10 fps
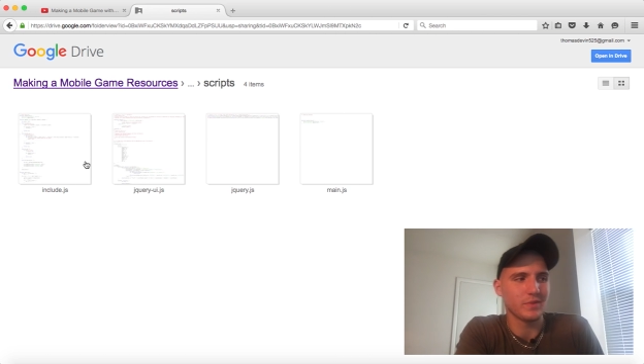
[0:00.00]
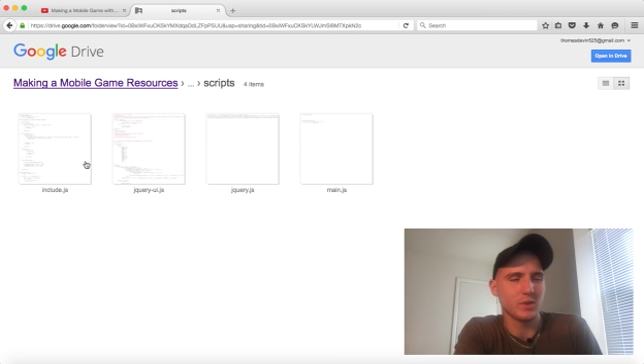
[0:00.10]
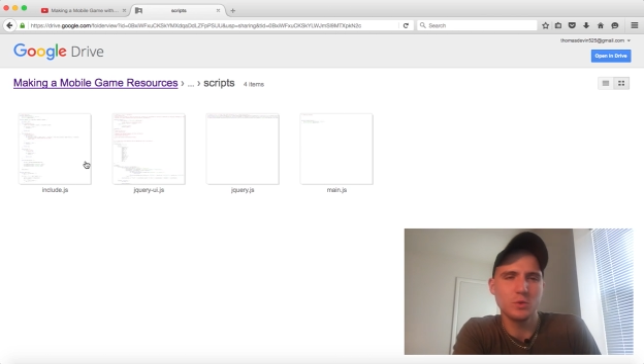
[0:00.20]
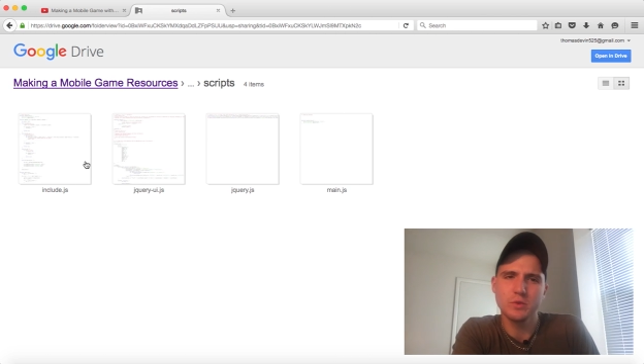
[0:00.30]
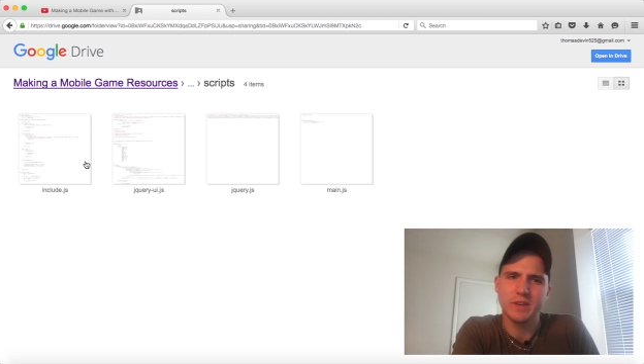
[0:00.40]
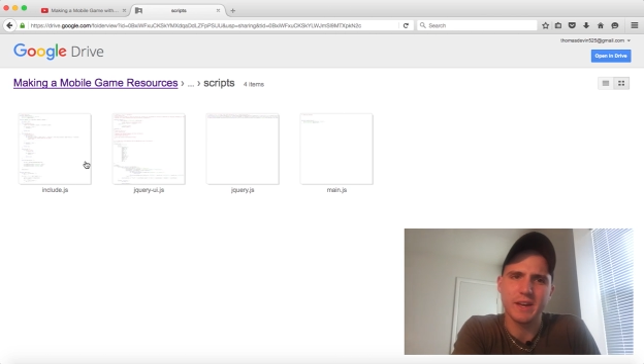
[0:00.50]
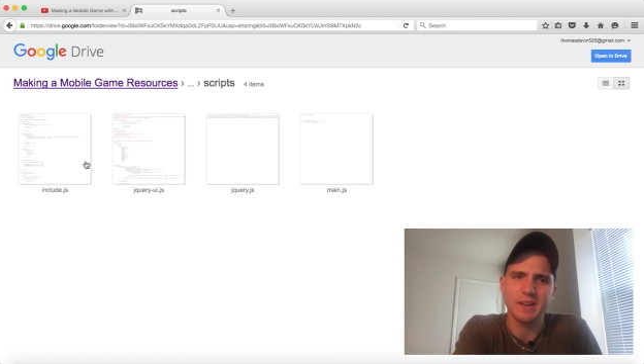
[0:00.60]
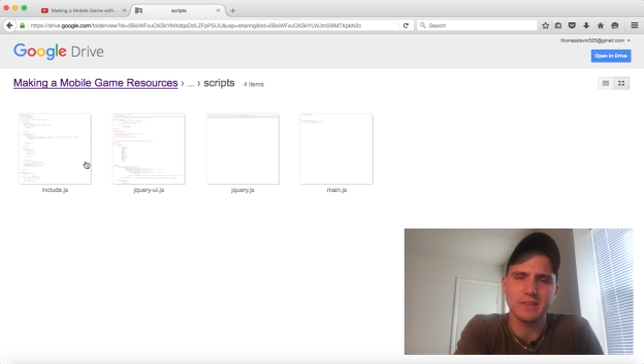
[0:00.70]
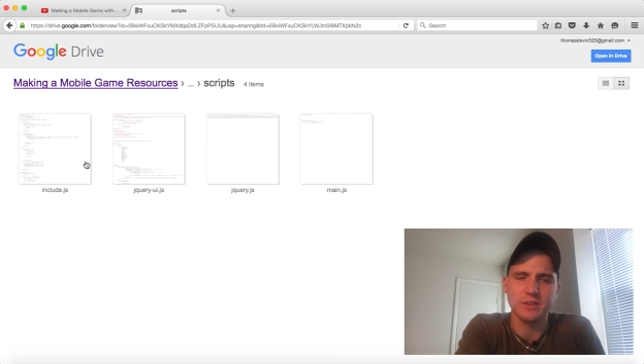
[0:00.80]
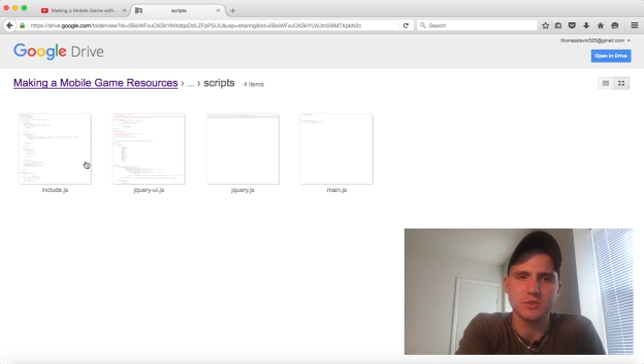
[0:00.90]
use
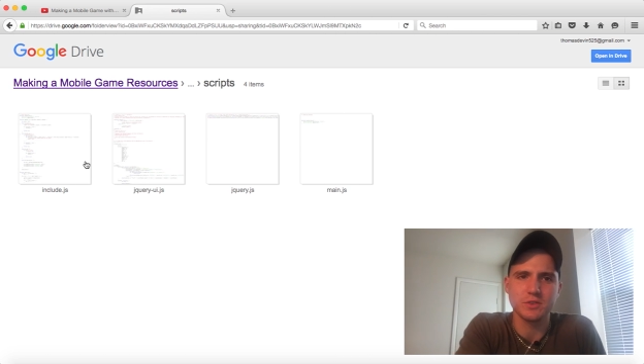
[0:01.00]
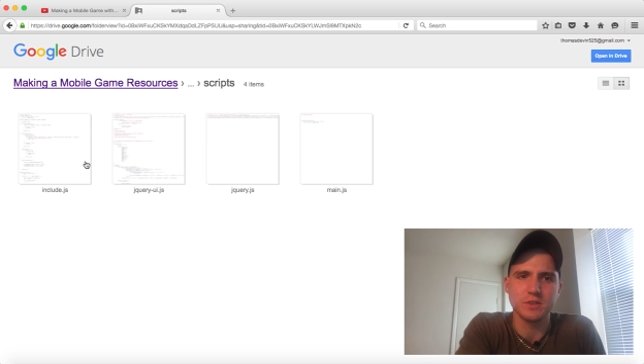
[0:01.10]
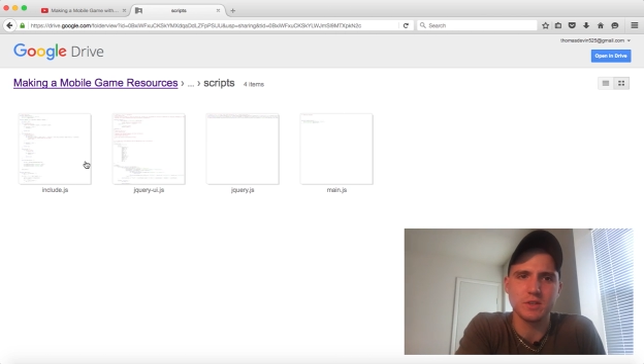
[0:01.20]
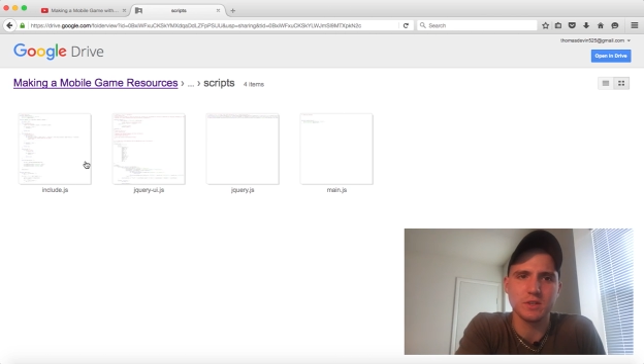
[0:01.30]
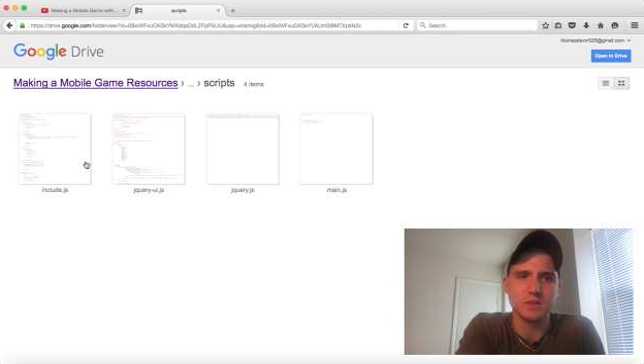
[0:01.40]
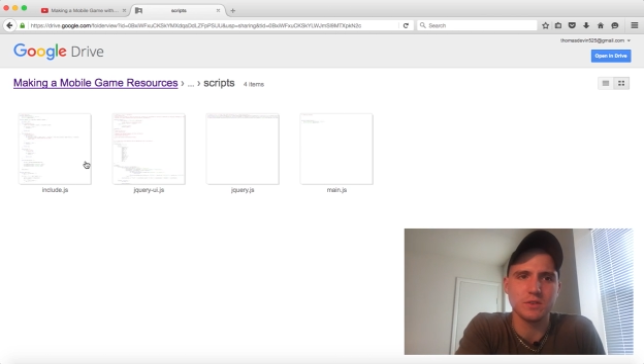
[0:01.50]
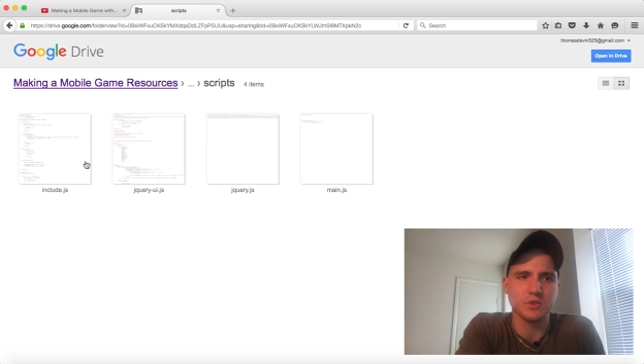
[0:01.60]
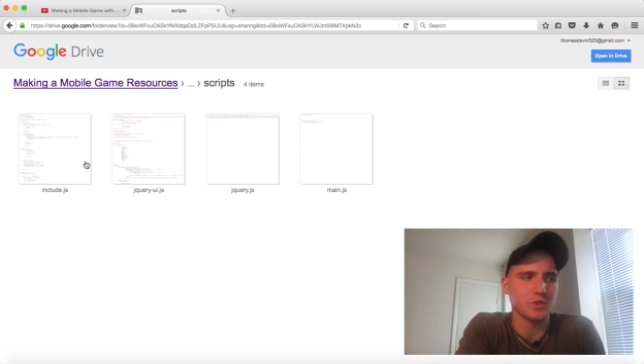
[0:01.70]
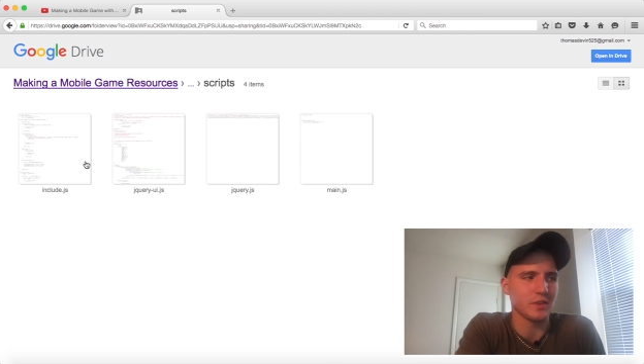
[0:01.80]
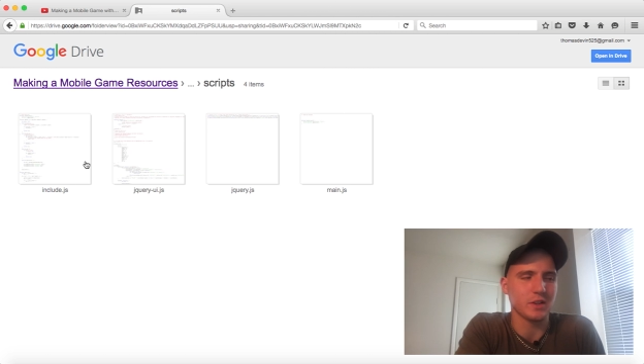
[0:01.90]
that, essentially
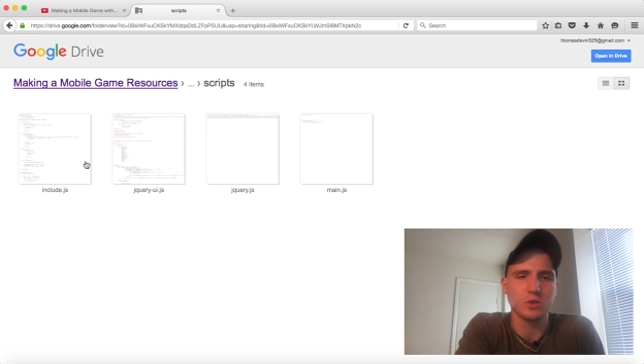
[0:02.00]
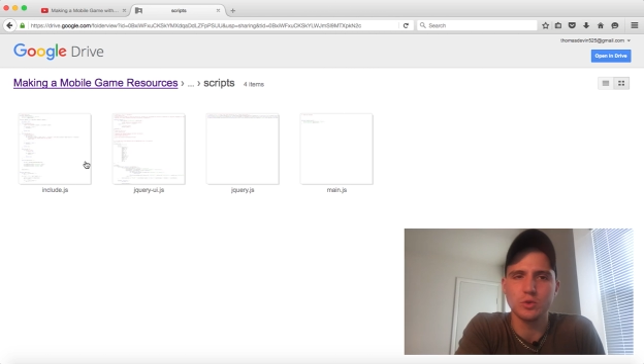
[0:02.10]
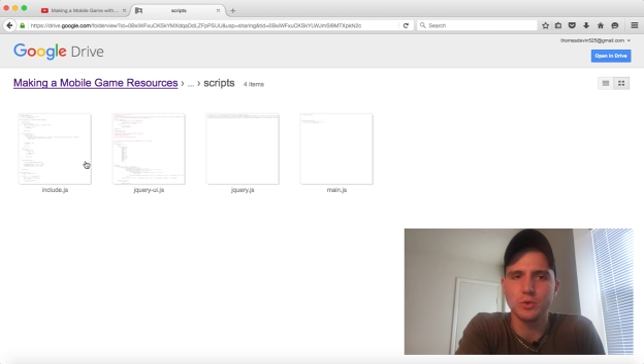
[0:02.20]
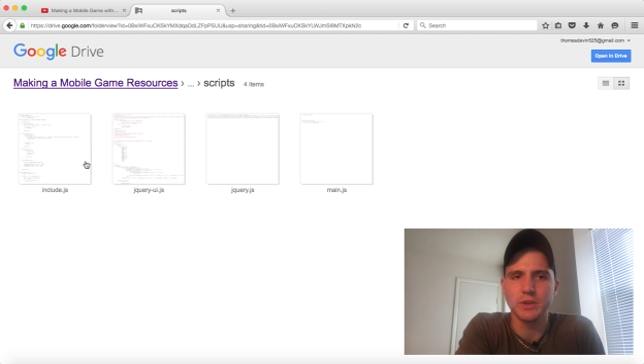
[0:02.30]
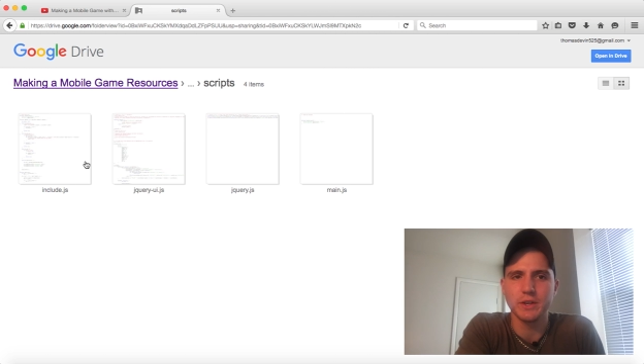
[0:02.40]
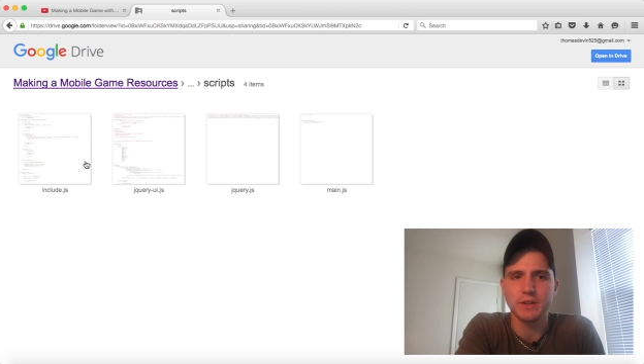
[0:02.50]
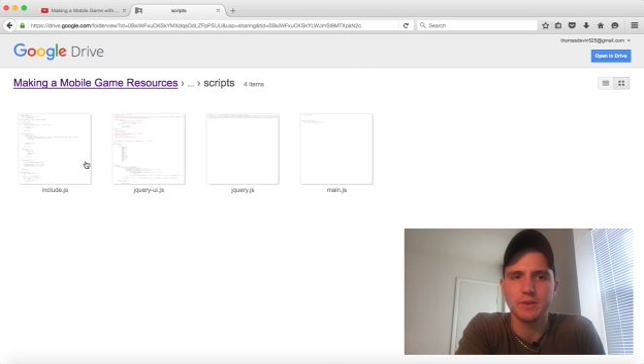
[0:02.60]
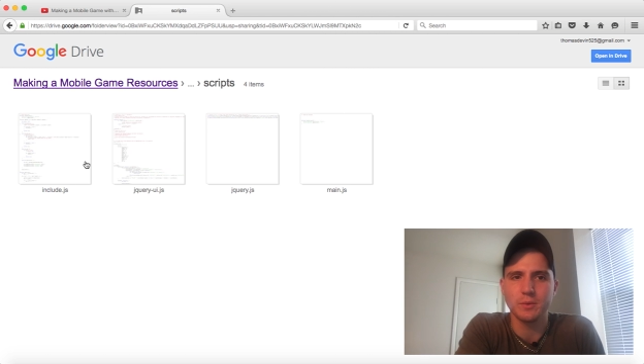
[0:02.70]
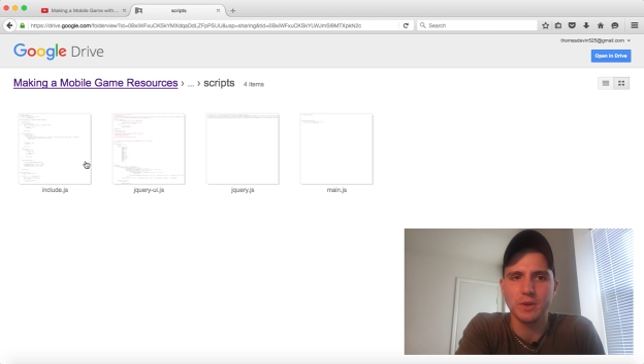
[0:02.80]
just include it